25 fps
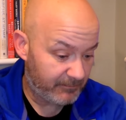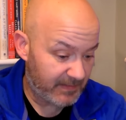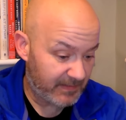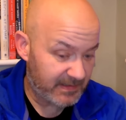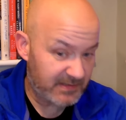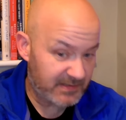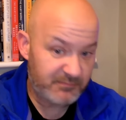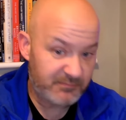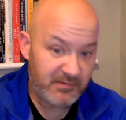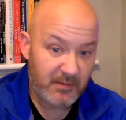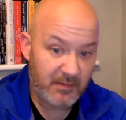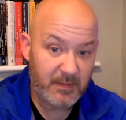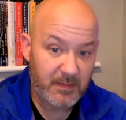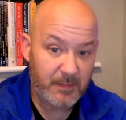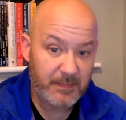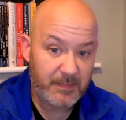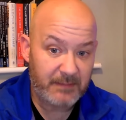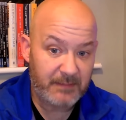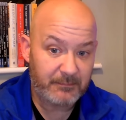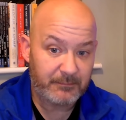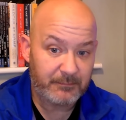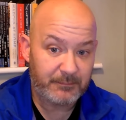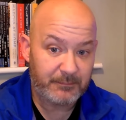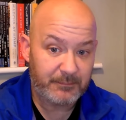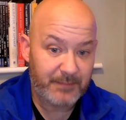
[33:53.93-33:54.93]
he's probably
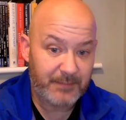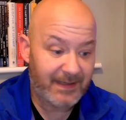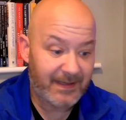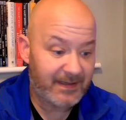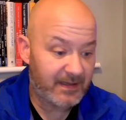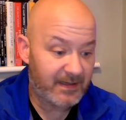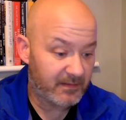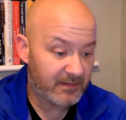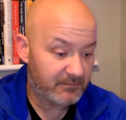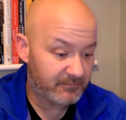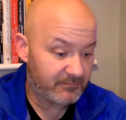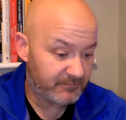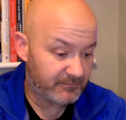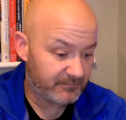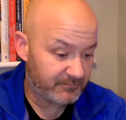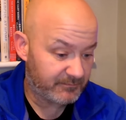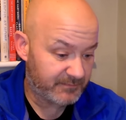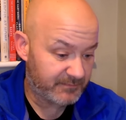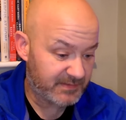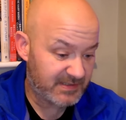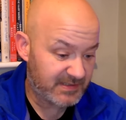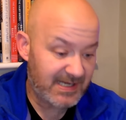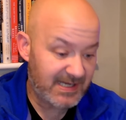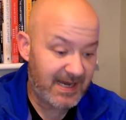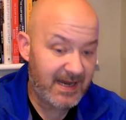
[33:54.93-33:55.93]
been picket
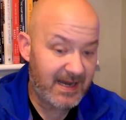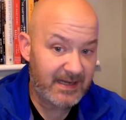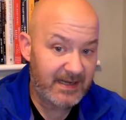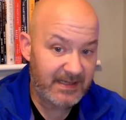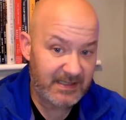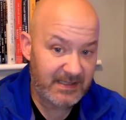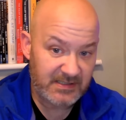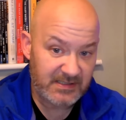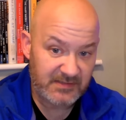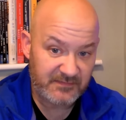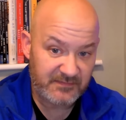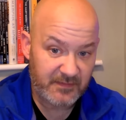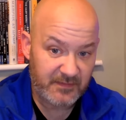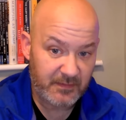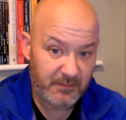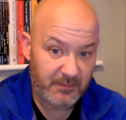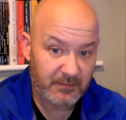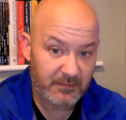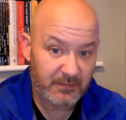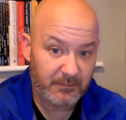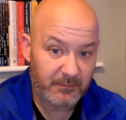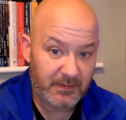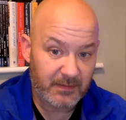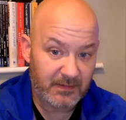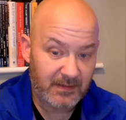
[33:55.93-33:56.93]
signings for
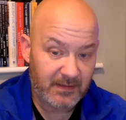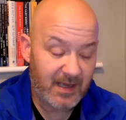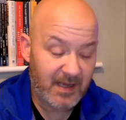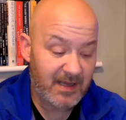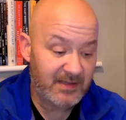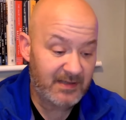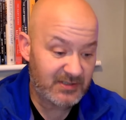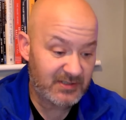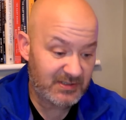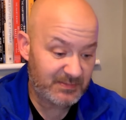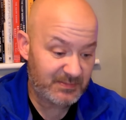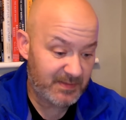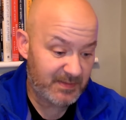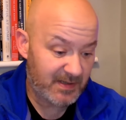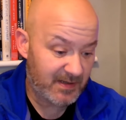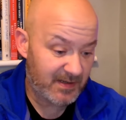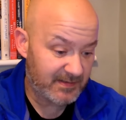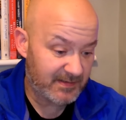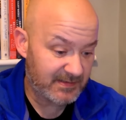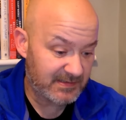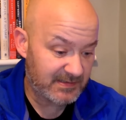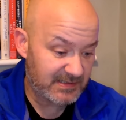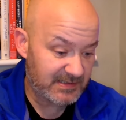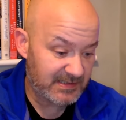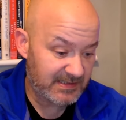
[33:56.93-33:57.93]
the largest
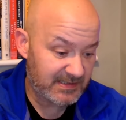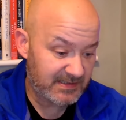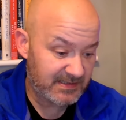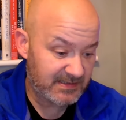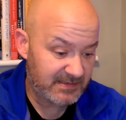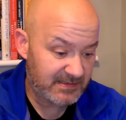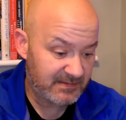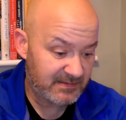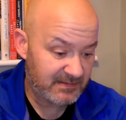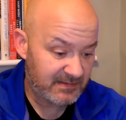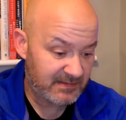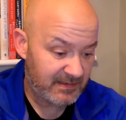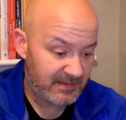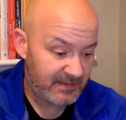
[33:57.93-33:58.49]
part of the season.